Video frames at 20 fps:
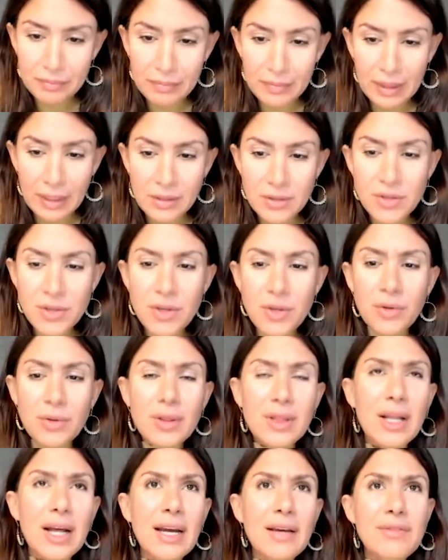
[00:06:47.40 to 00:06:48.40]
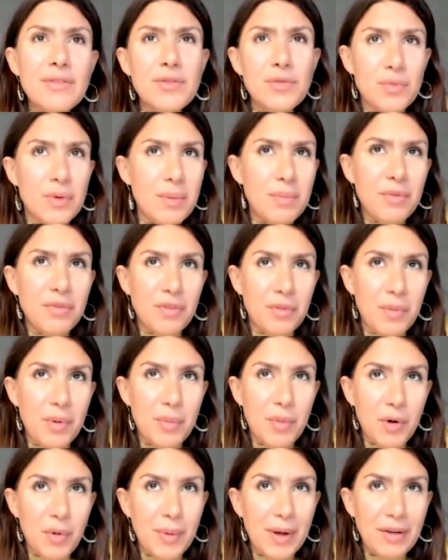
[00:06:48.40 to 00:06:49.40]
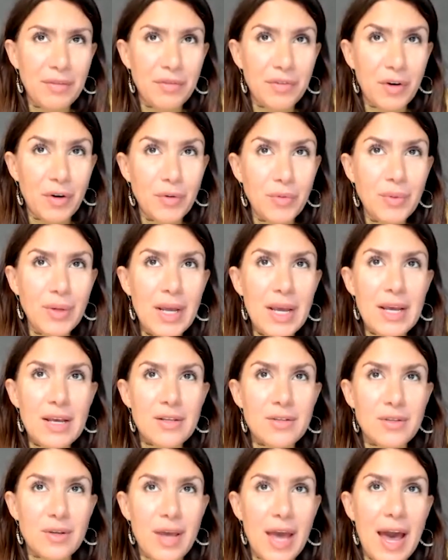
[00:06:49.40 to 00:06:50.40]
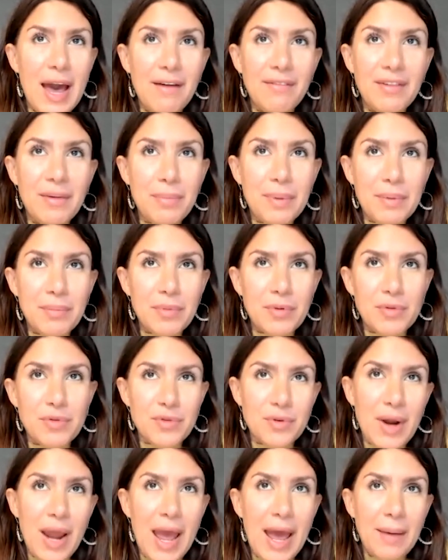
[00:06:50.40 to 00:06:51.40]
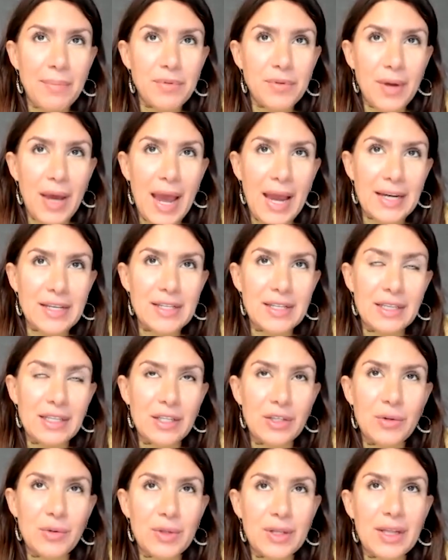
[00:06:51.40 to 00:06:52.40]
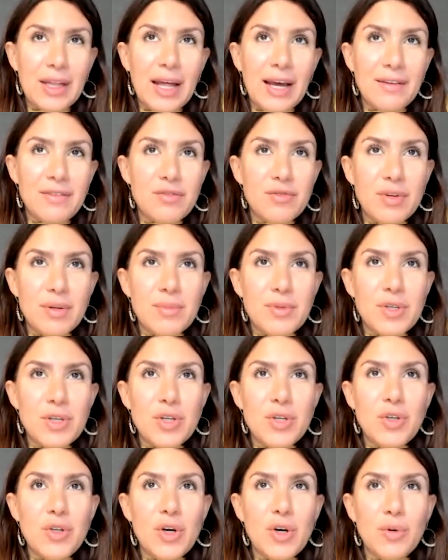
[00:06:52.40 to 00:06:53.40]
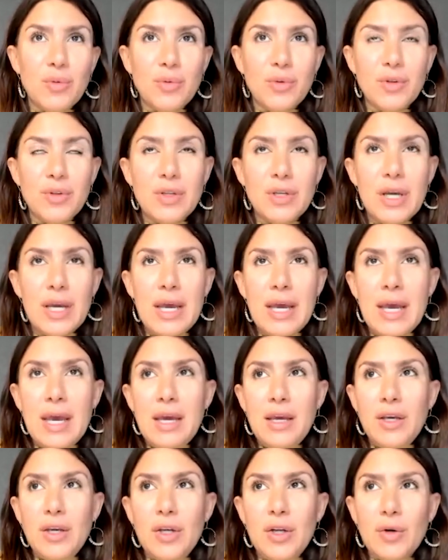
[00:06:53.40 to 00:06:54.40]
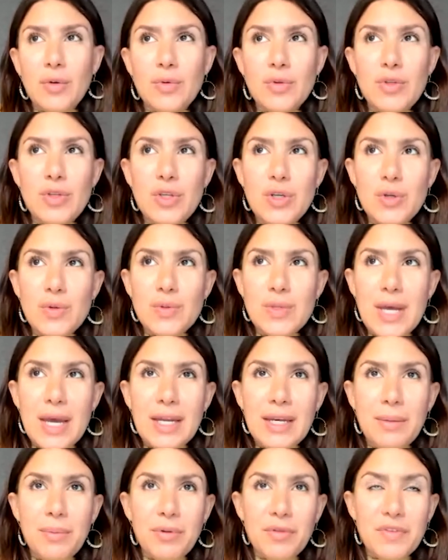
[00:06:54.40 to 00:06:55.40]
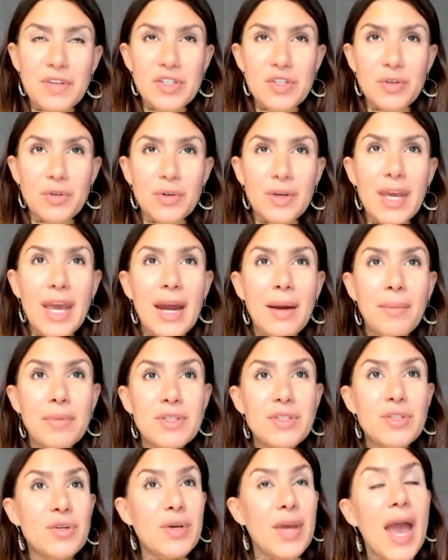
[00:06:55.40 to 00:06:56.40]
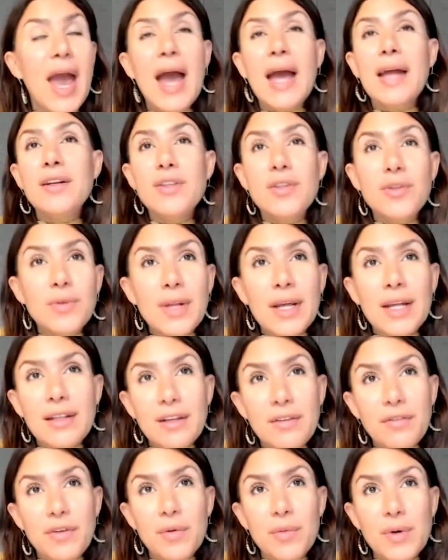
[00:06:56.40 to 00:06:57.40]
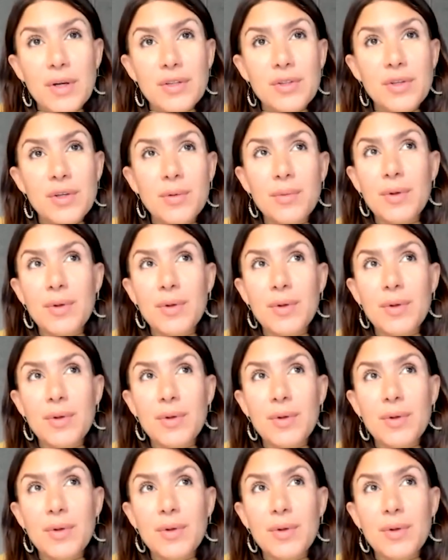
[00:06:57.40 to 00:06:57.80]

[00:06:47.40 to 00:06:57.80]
So you live stream from a mobile phone. So you have the Bambuser app to actually do the live stream. So you don't use any professional cameras. You can do that if you want to.